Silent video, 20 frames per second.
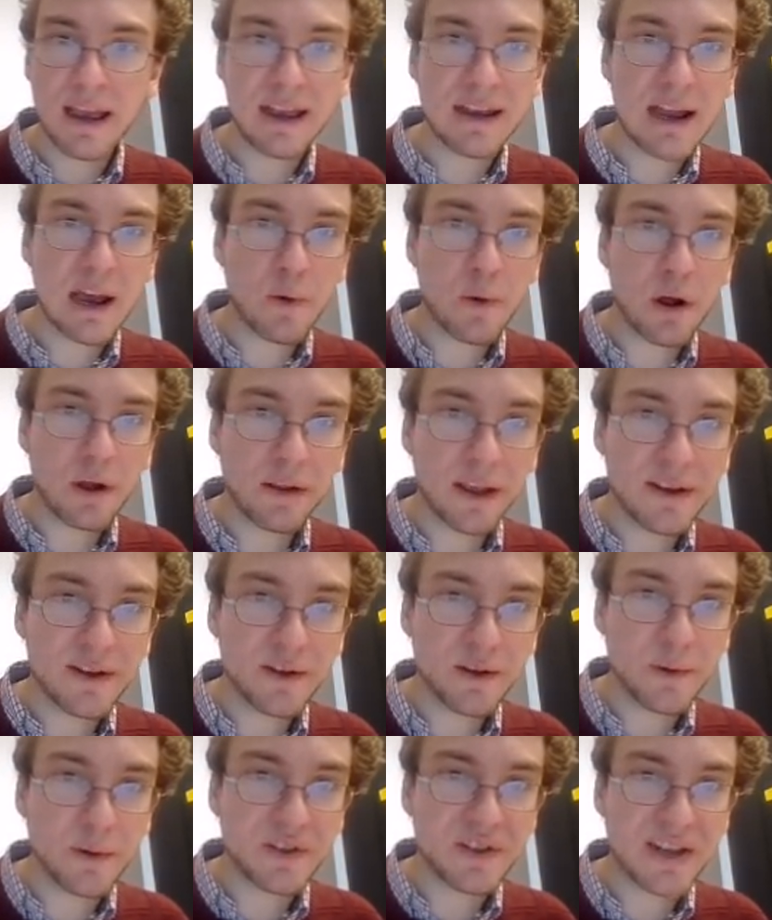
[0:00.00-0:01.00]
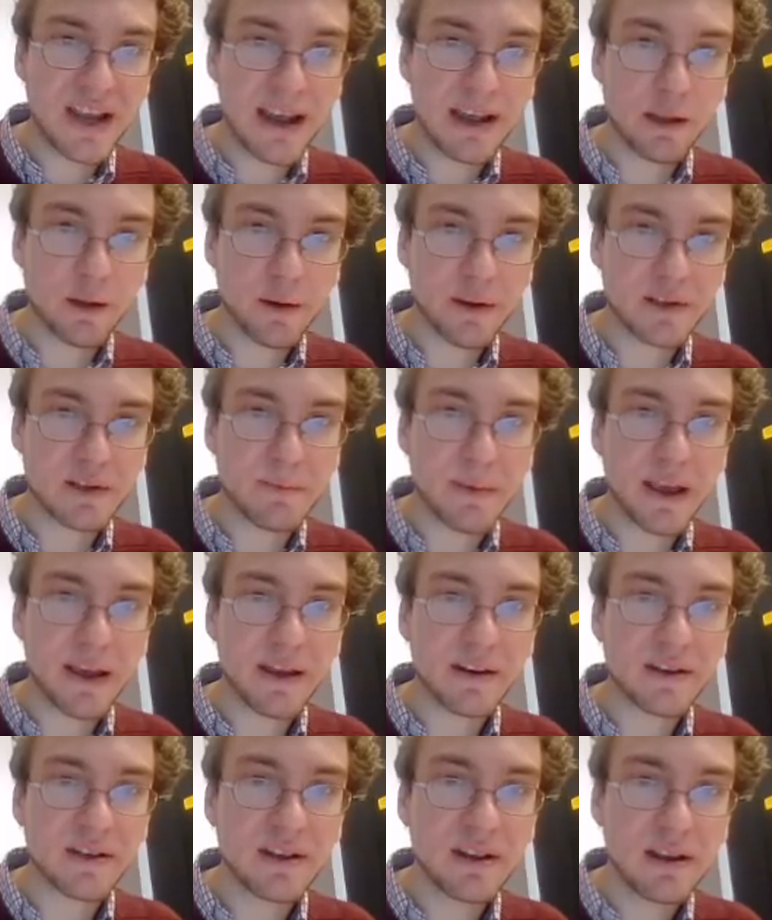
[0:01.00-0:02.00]
And now all I do is Taylor
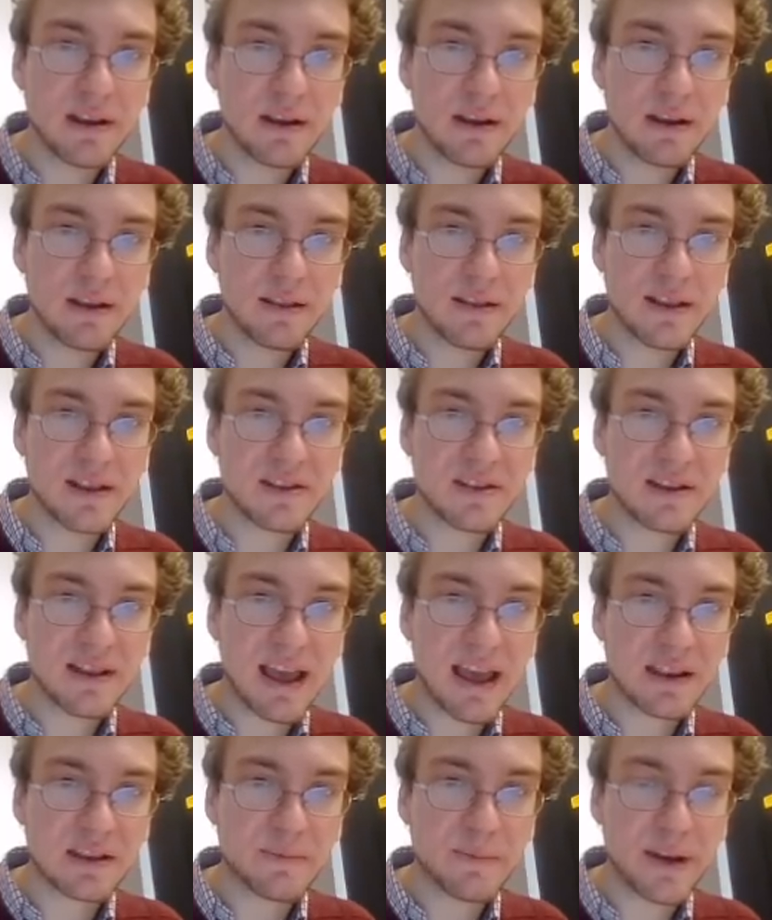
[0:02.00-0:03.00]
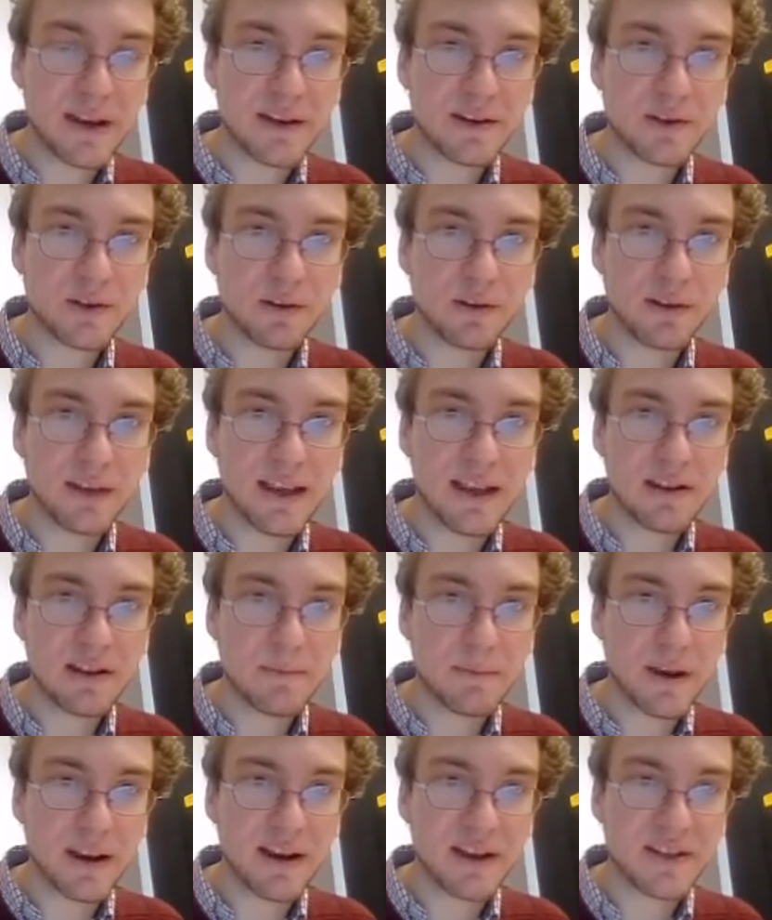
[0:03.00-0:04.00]
expand this exponential e
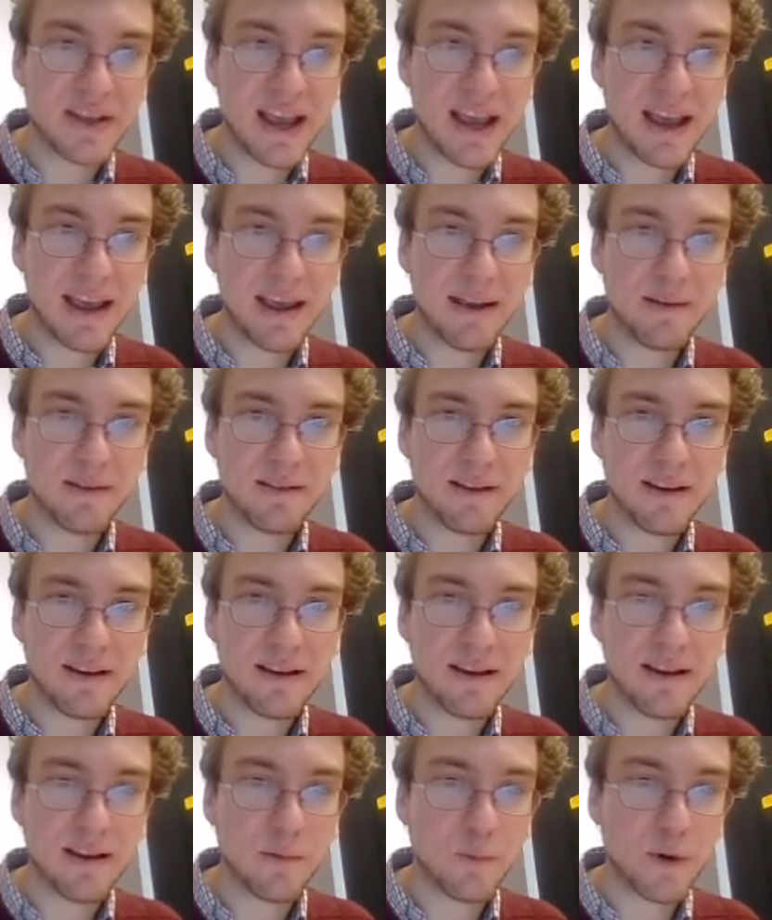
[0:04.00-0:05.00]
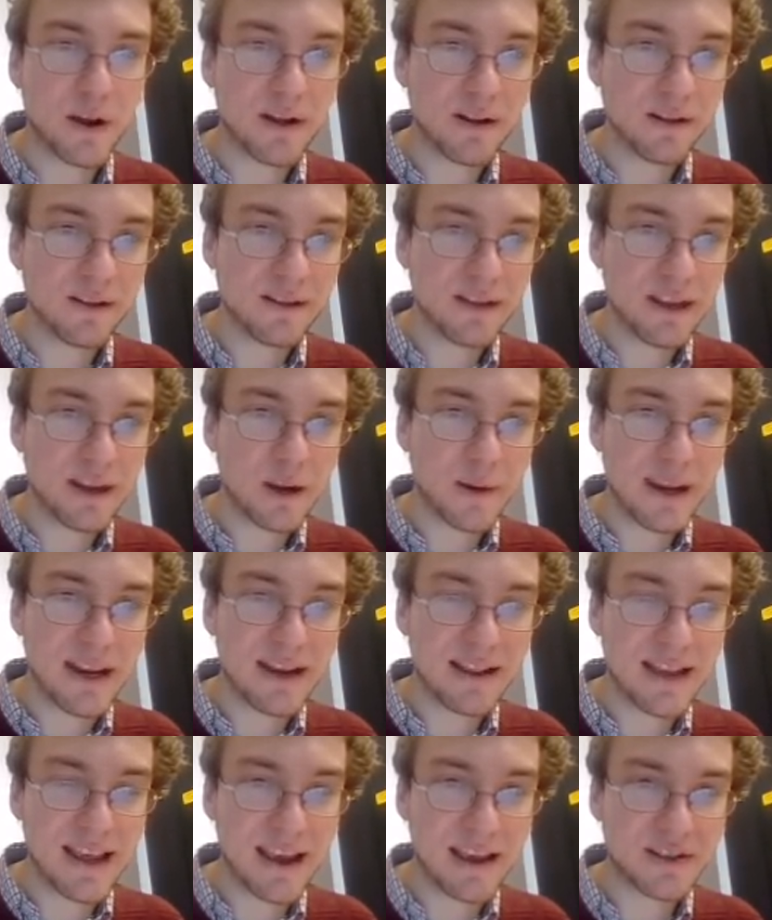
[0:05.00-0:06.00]
to the minus a. E
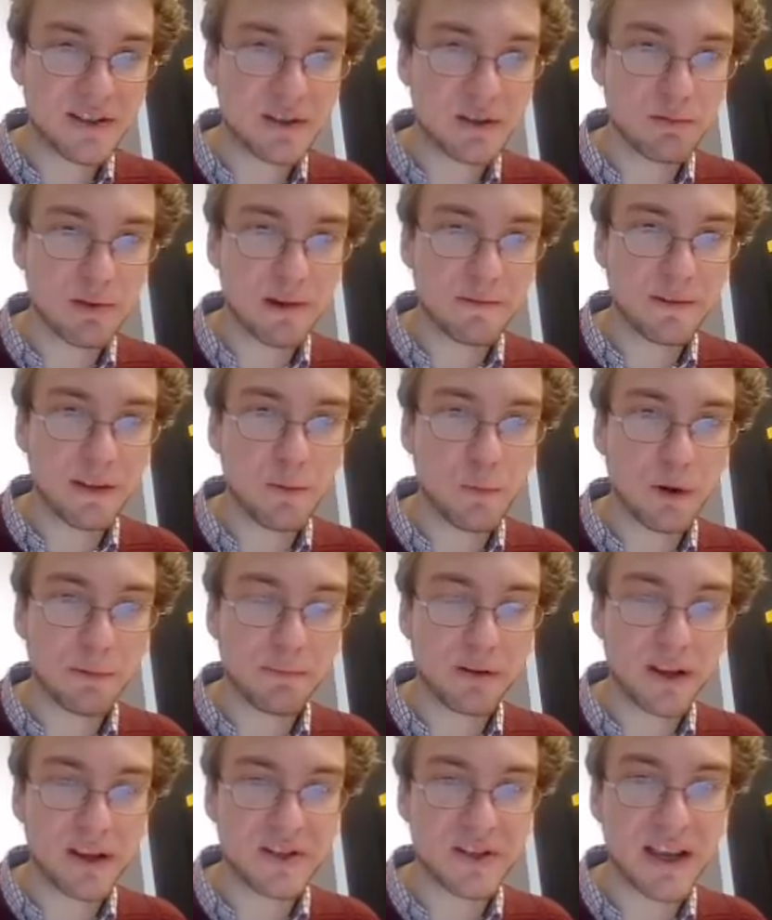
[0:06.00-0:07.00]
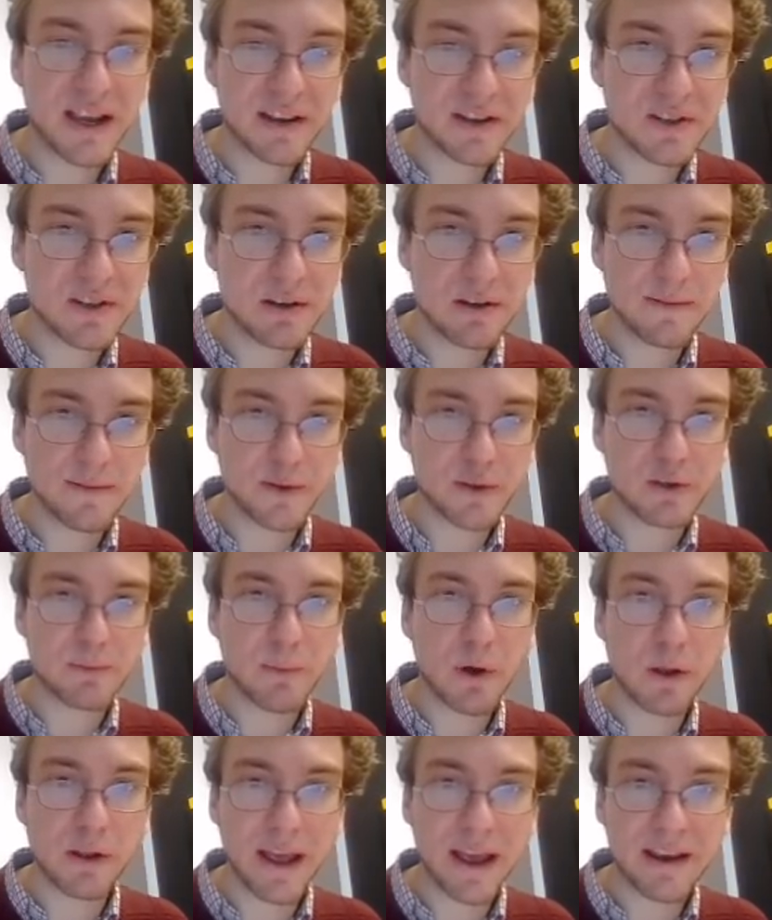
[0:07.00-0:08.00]
to the x is roughly 1 plus x for
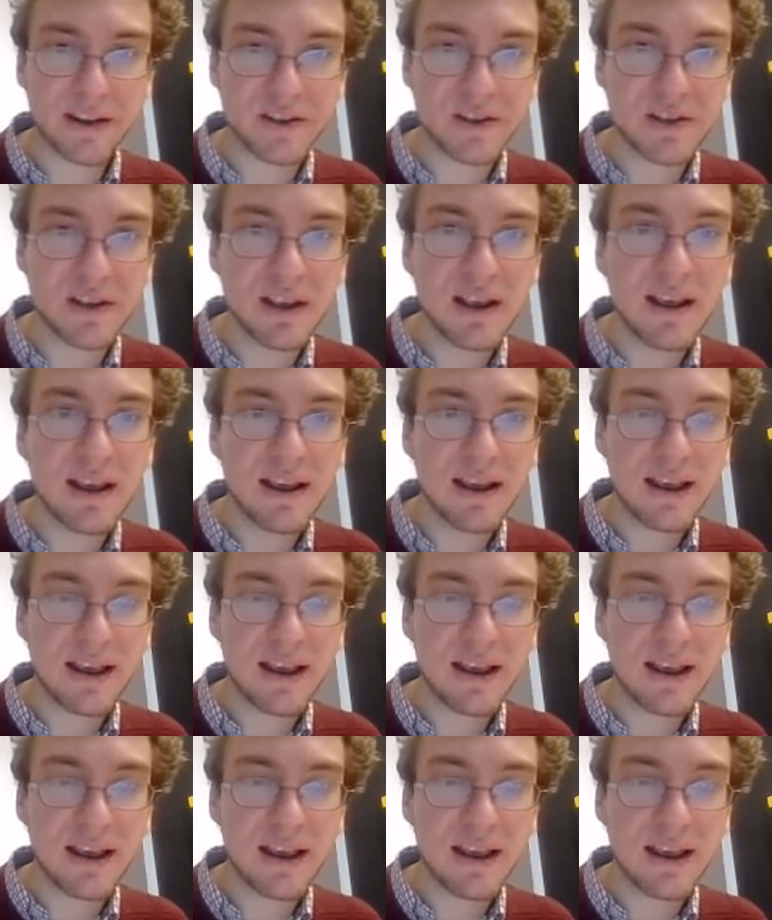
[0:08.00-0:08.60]
small x.